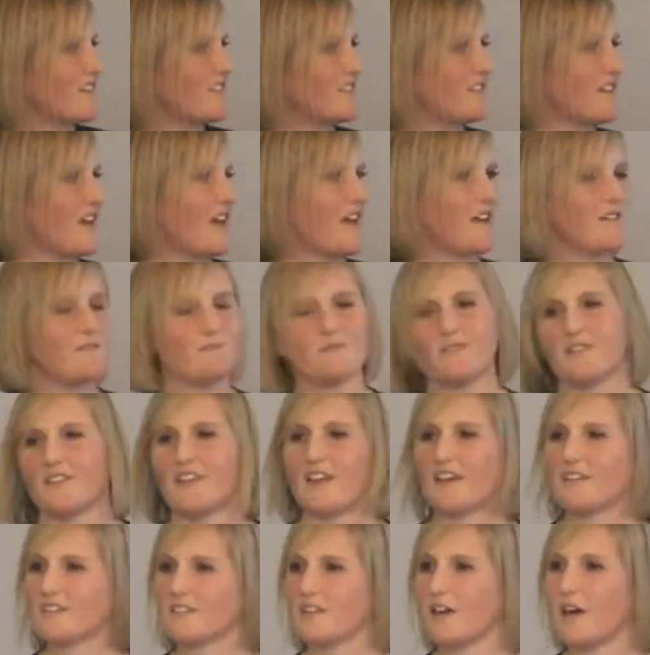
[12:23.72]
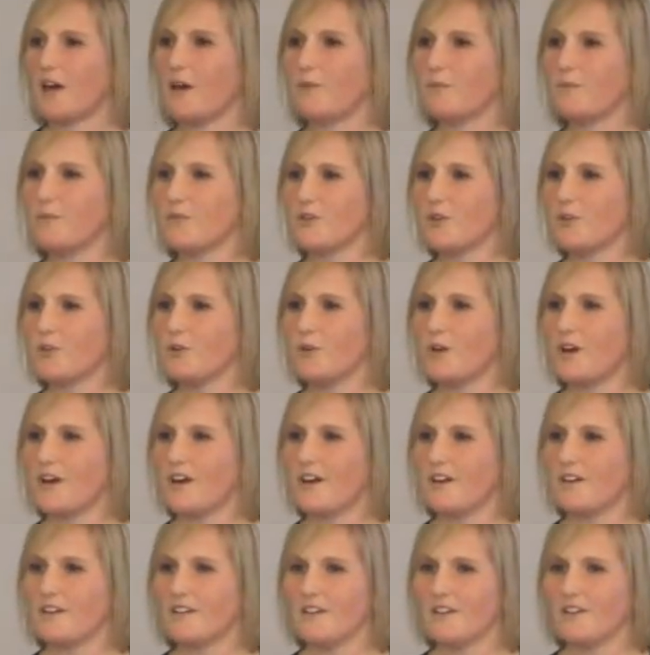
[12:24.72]
to say, next time you
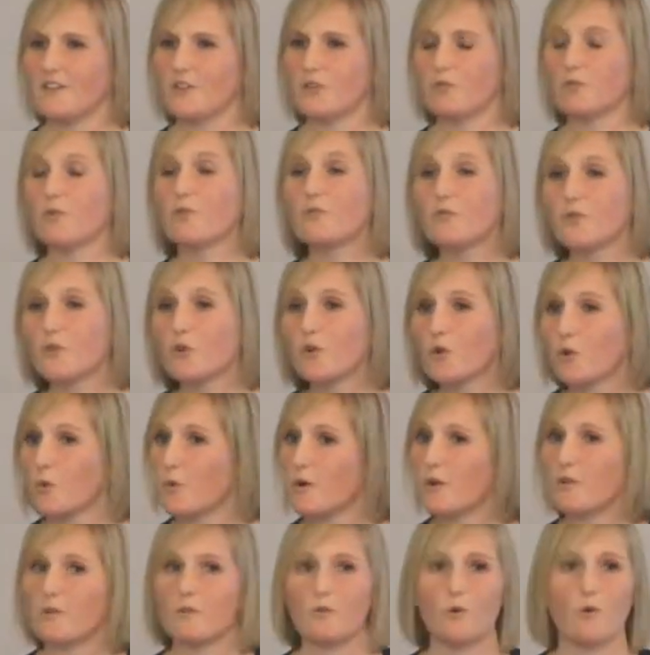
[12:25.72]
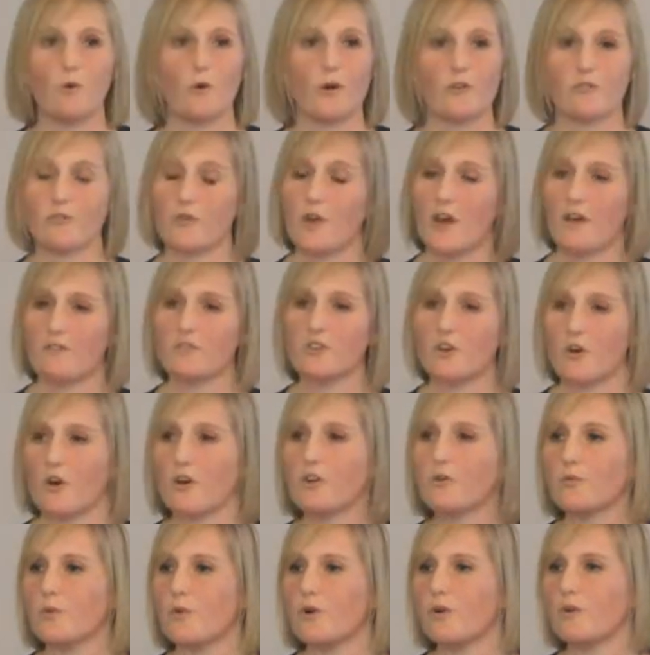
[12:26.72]
review your will, or if you haven't
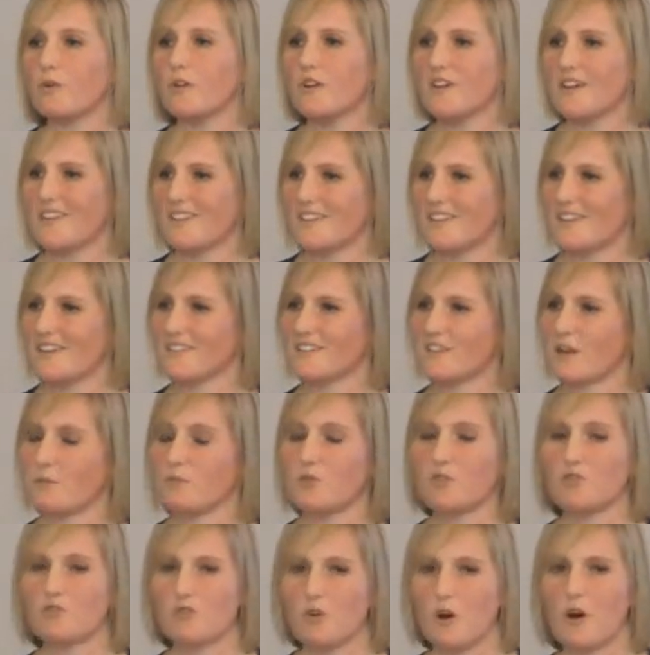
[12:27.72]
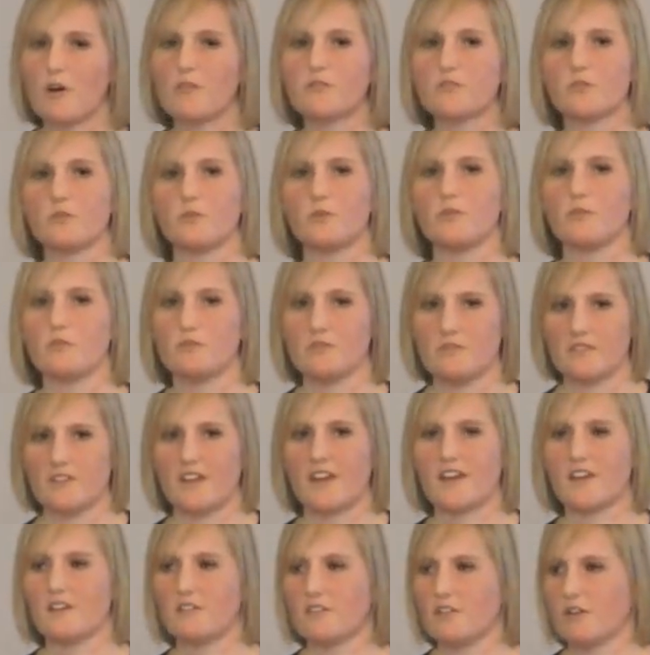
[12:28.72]
got a will, the next time you draft a will,
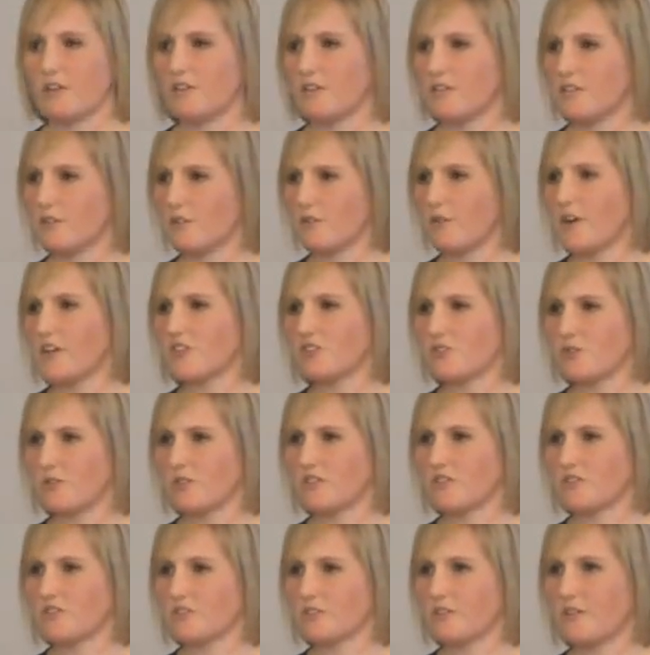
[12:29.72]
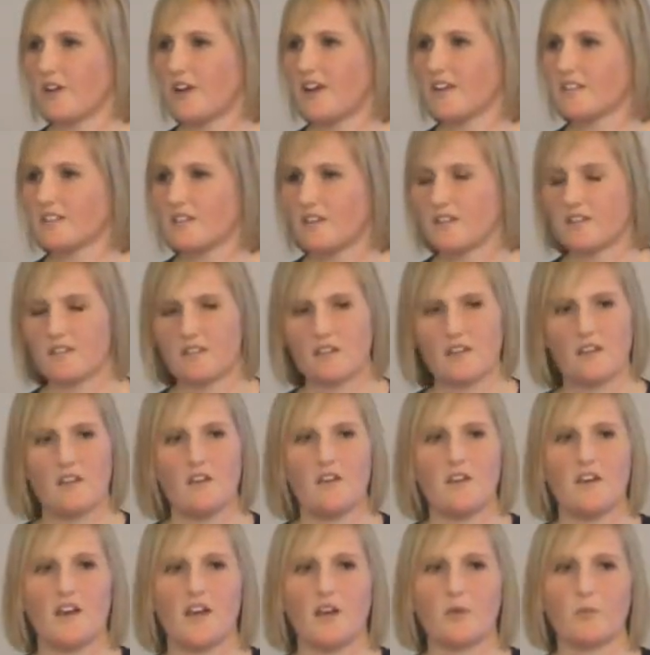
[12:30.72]
take into consideration your digital assets
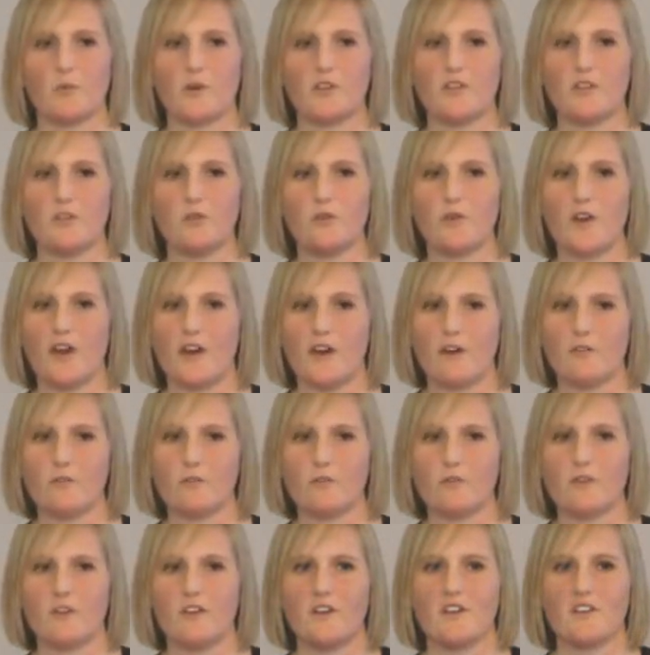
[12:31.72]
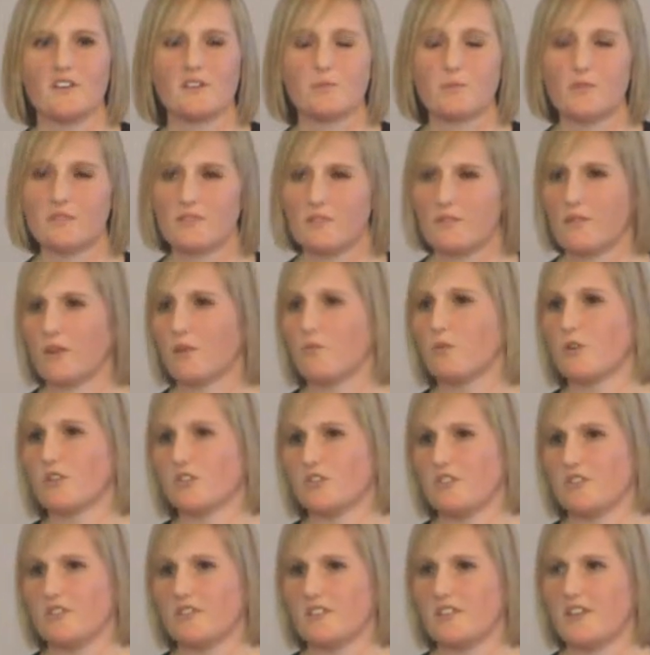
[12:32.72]
and whether you have specific
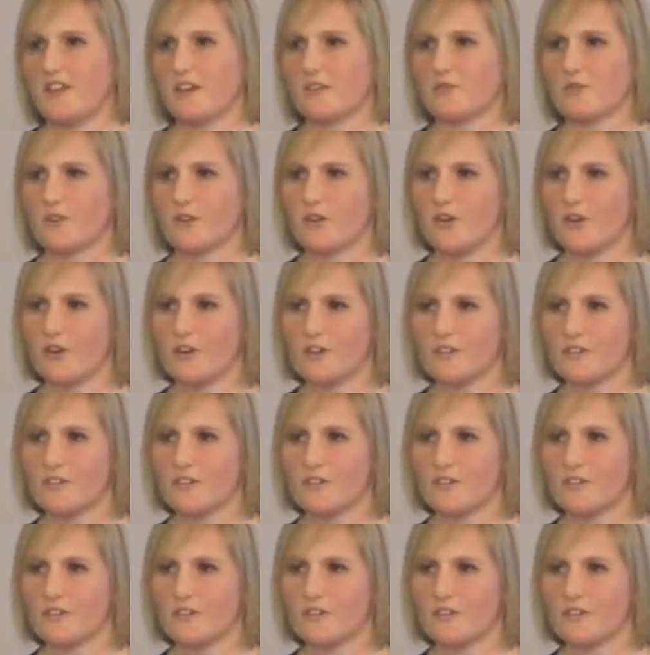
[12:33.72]
wishes in that regard.